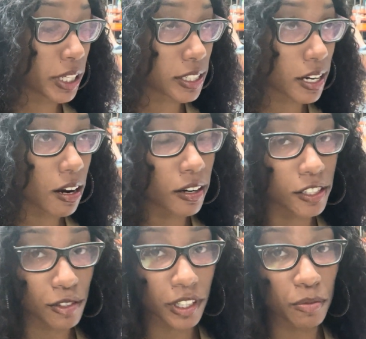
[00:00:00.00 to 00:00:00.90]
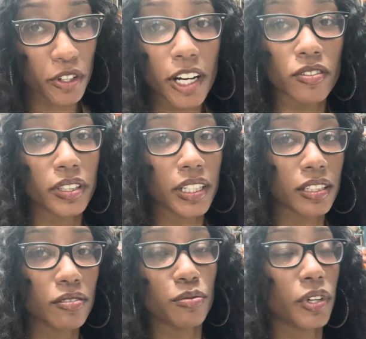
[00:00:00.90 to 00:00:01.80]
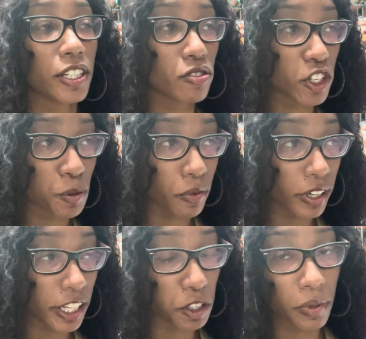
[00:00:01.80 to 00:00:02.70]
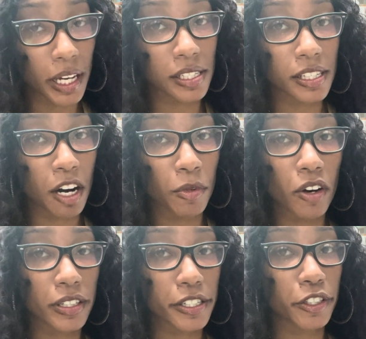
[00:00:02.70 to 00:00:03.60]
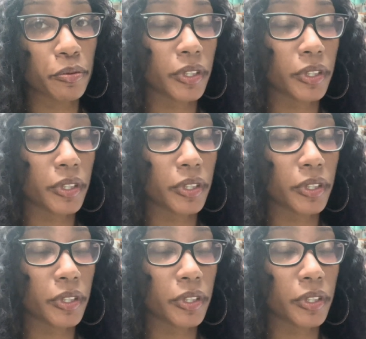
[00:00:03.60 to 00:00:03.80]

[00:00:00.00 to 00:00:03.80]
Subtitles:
It's kind of hard to when I'm traveling and wanting to explore like the places that I'm going to.